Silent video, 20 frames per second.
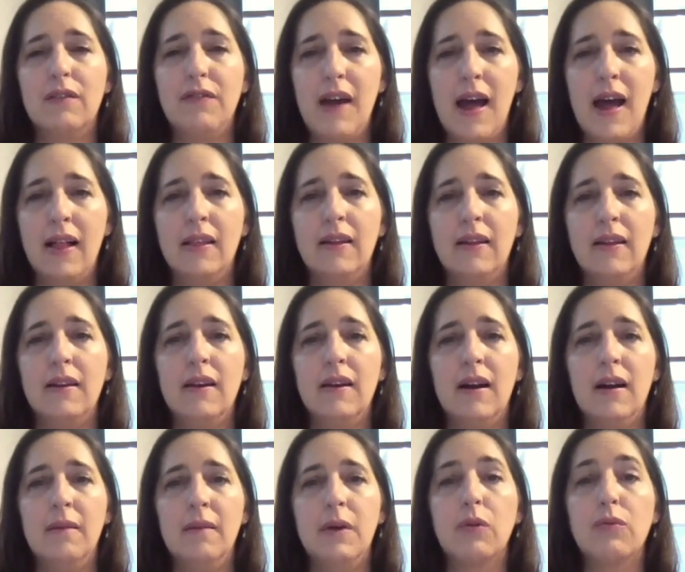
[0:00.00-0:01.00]
valid
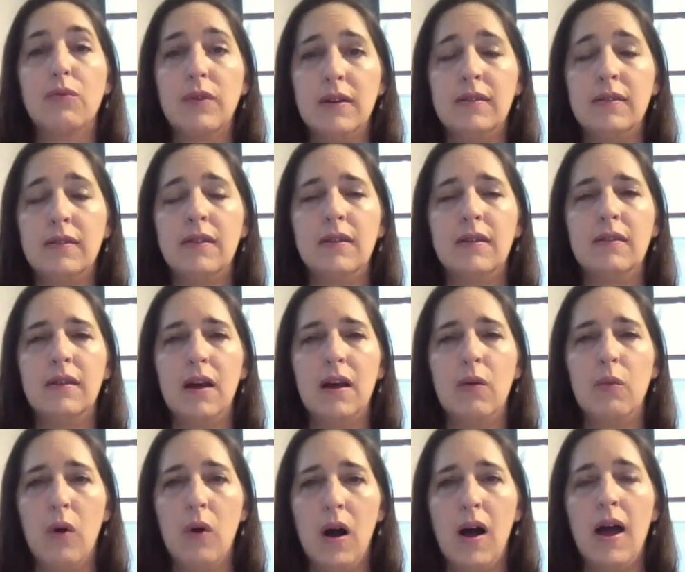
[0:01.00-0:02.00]
reasons
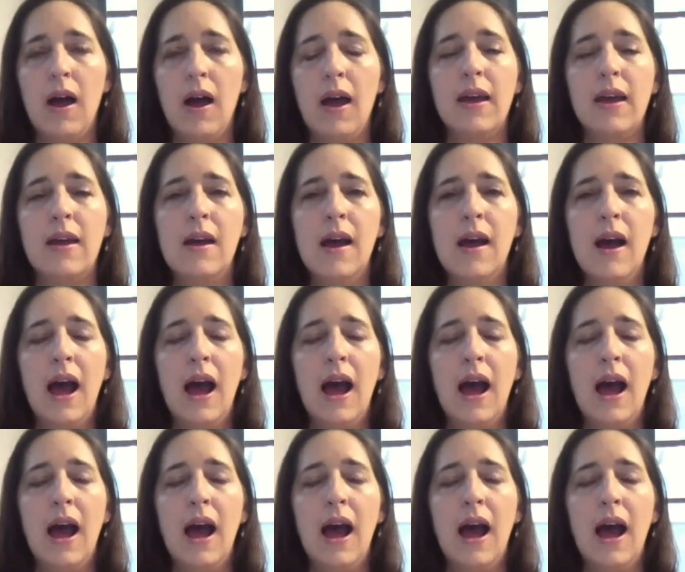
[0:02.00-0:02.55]
why.